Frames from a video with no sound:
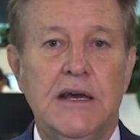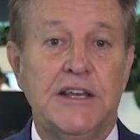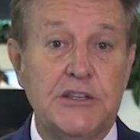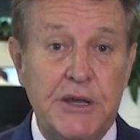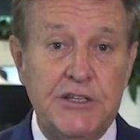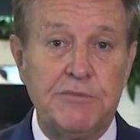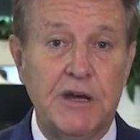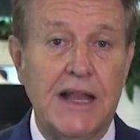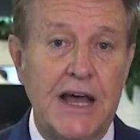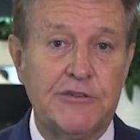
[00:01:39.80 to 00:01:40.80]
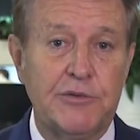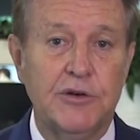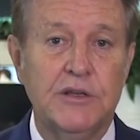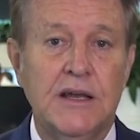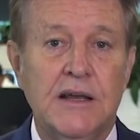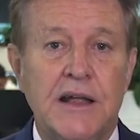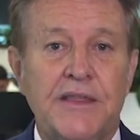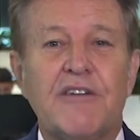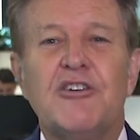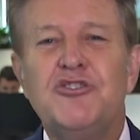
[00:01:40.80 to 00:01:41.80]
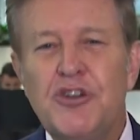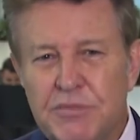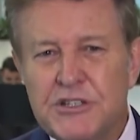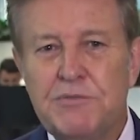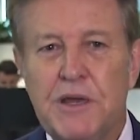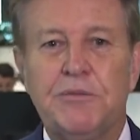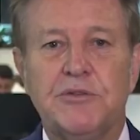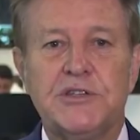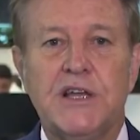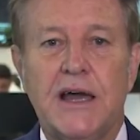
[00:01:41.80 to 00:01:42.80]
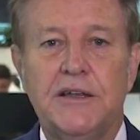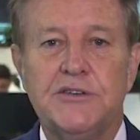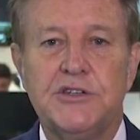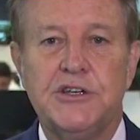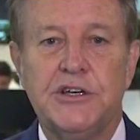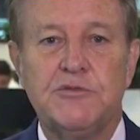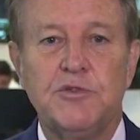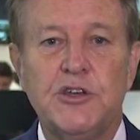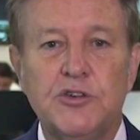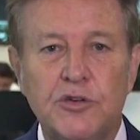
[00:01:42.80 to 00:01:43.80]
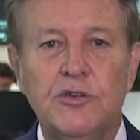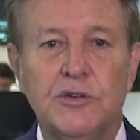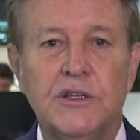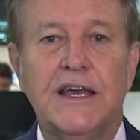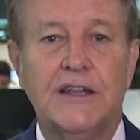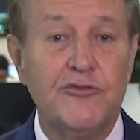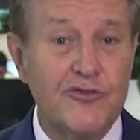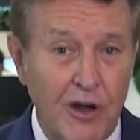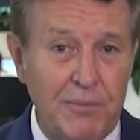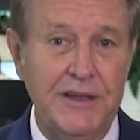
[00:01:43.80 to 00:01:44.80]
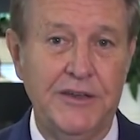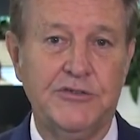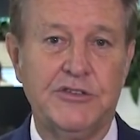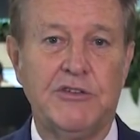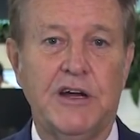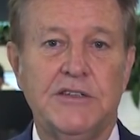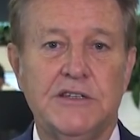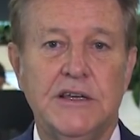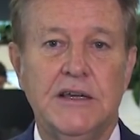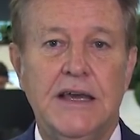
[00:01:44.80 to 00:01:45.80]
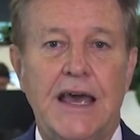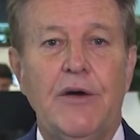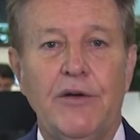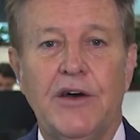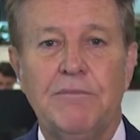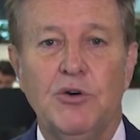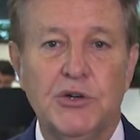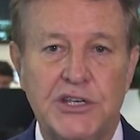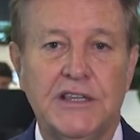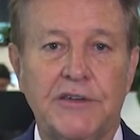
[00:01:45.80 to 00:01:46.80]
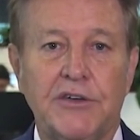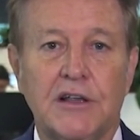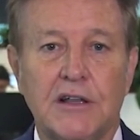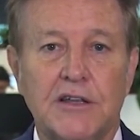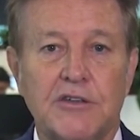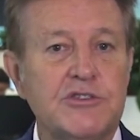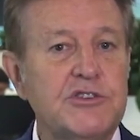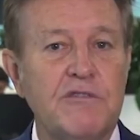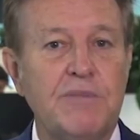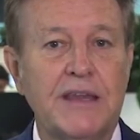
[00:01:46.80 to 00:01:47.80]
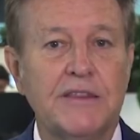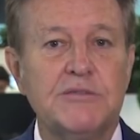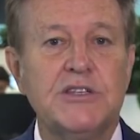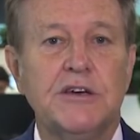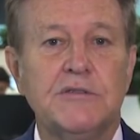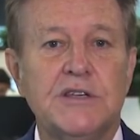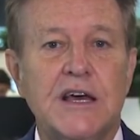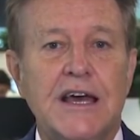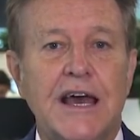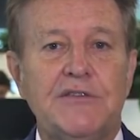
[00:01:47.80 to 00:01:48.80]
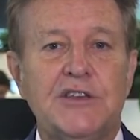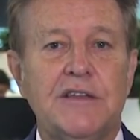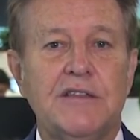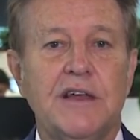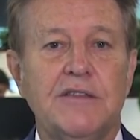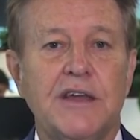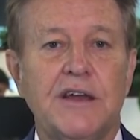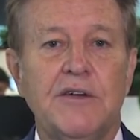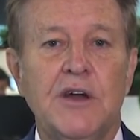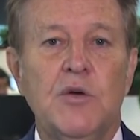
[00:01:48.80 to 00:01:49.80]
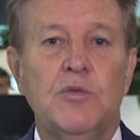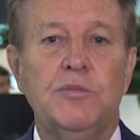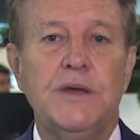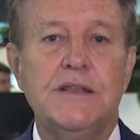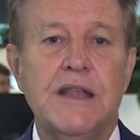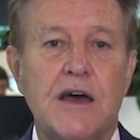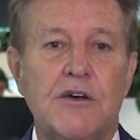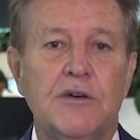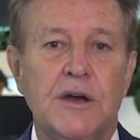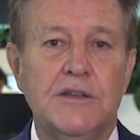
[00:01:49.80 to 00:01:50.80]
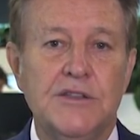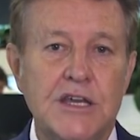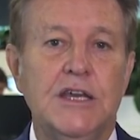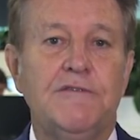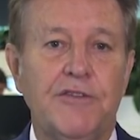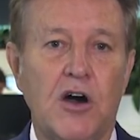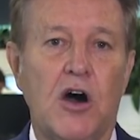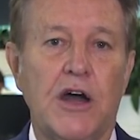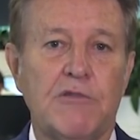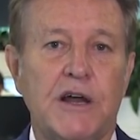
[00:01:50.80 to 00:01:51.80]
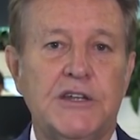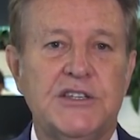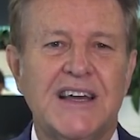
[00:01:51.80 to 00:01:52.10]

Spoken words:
As I mentioned in my last report, there are numerous people starting to suggest we could get a drop in interest rates. However, more significantly, the Reserve Bank themselves have said that there will be no need for higher rates